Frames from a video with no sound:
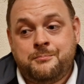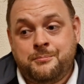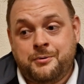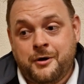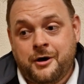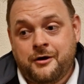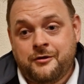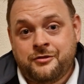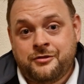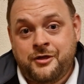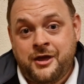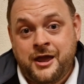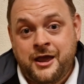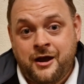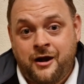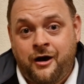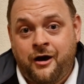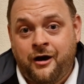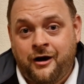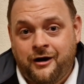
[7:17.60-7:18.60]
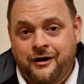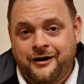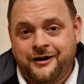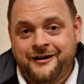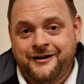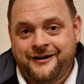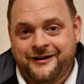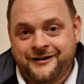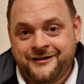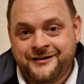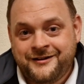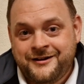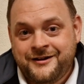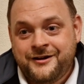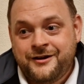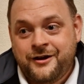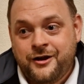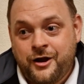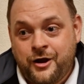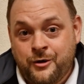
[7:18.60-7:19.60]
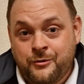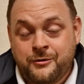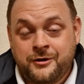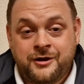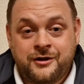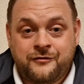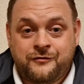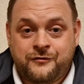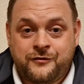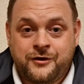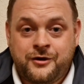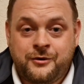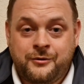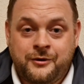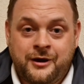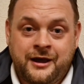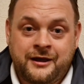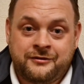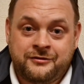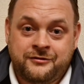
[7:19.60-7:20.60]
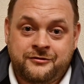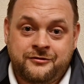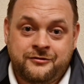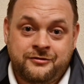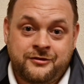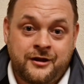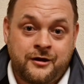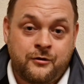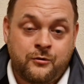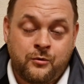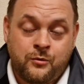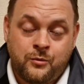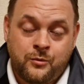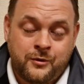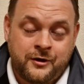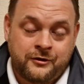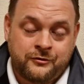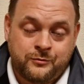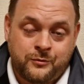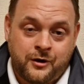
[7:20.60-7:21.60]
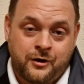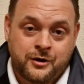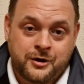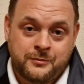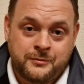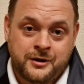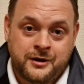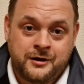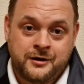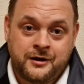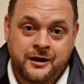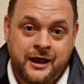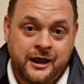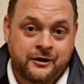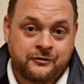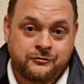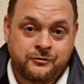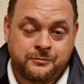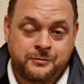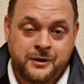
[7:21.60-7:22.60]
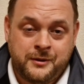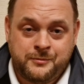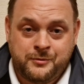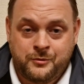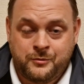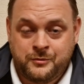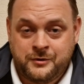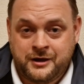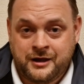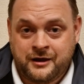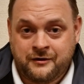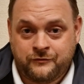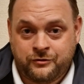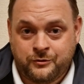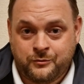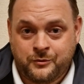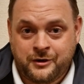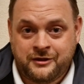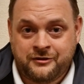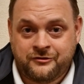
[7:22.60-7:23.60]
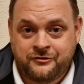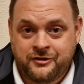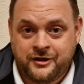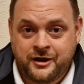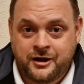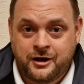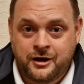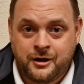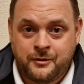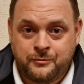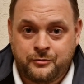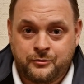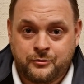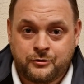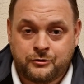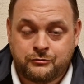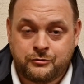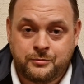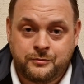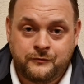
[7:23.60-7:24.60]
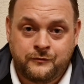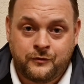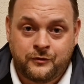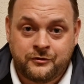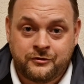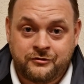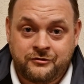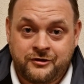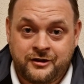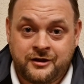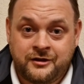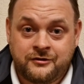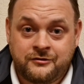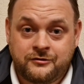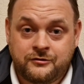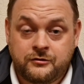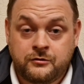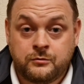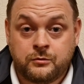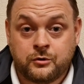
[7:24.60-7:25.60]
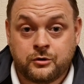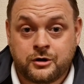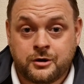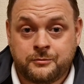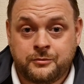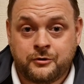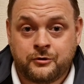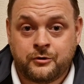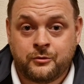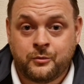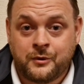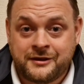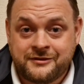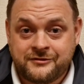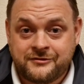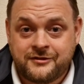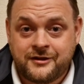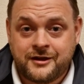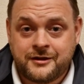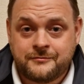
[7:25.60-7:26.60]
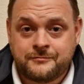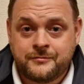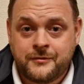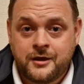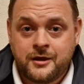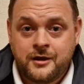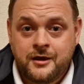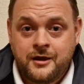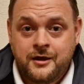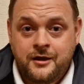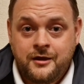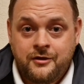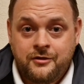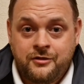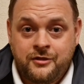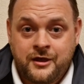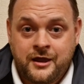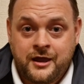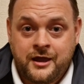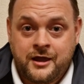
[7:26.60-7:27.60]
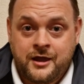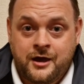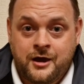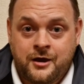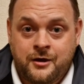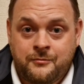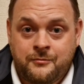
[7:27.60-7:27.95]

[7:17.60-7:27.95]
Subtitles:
but they are only a few, and they're always welcoming extra people. We have the Wednesday Club, who are a group of volunteers who work up here on a Wednesday. They